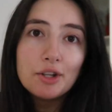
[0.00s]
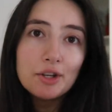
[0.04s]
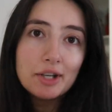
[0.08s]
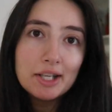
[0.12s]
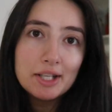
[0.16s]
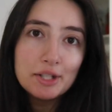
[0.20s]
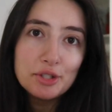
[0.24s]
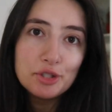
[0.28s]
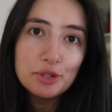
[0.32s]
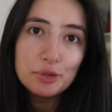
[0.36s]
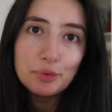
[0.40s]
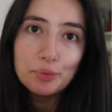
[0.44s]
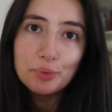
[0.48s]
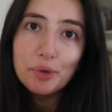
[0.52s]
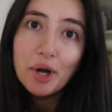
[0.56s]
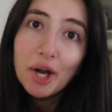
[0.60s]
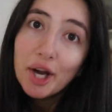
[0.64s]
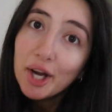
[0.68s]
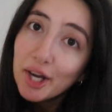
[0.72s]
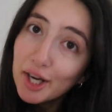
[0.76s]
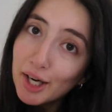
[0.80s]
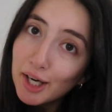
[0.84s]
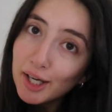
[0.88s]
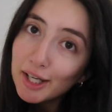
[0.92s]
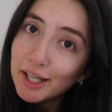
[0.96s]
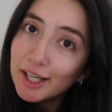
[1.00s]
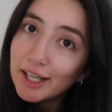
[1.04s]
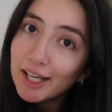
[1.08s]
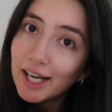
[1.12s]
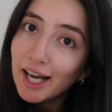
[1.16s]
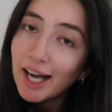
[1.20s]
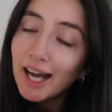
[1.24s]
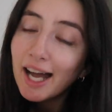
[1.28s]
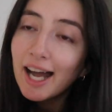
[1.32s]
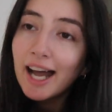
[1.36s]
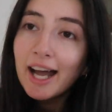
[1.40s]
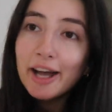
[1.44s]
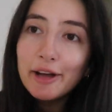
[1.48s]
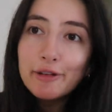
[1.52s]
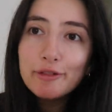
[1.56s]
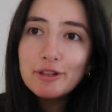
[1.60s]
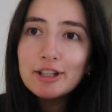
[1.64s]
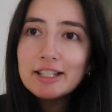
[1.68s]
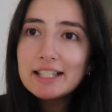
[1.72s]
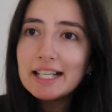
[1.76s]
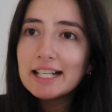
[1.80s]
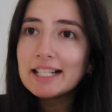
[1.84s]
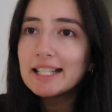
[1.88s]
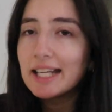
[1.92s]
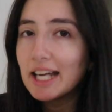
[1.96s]
log into work. It
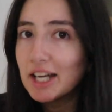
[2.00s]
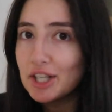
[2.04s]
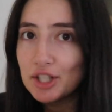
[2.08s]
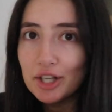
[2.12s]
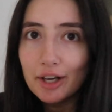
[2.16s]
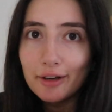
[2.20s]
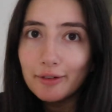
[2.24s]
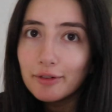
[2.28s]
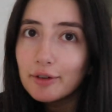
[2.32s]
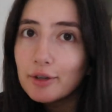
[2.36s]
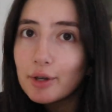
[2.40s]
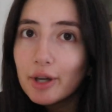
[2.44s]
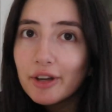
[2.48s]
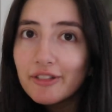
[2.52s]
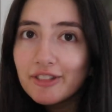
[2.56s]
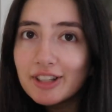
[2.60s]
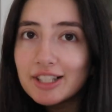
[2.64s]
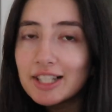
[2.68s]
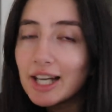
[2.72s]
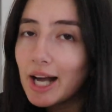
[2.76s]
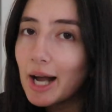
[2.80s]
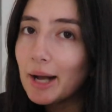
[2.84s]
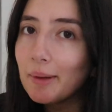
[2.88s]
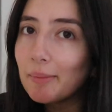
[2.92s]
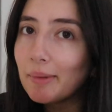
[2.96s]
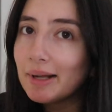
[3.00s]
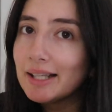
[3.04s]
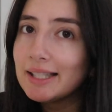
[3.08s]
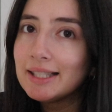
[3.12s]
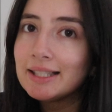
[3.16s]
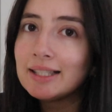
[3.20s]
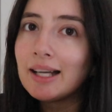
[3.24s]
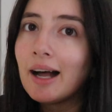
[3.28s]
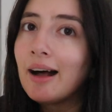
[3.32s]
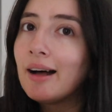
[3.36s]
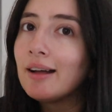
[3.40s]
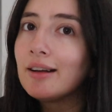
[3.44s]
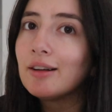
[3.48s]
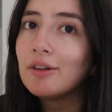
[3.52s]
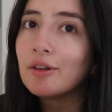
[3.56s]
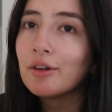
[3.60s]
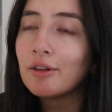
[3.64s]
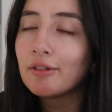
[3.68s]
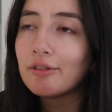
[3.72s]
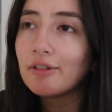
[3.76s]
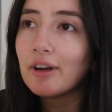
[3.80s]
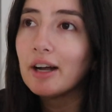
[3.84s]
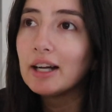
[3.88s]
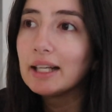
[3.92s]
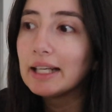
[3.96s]
feels like deja vu every time I start on
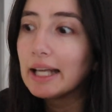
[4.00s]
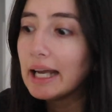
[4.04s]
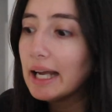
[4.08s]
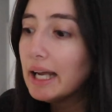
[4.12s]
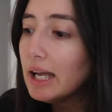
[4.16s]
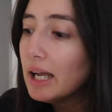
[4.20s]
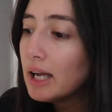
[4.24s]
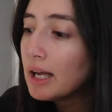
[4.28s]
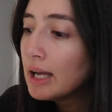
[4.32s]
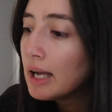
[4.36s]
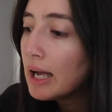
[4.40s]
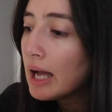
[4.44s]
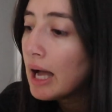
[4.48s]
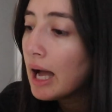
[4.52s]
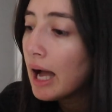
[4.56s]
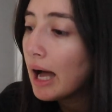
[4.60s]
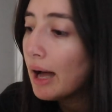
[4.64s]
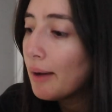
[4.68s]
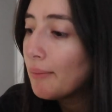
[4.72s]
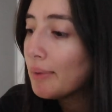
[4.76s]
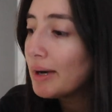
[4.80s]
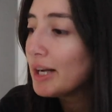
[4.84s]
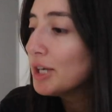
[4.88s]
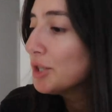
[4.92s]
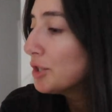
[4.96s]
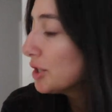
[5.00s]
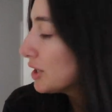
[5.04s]
a Friday. Um, but I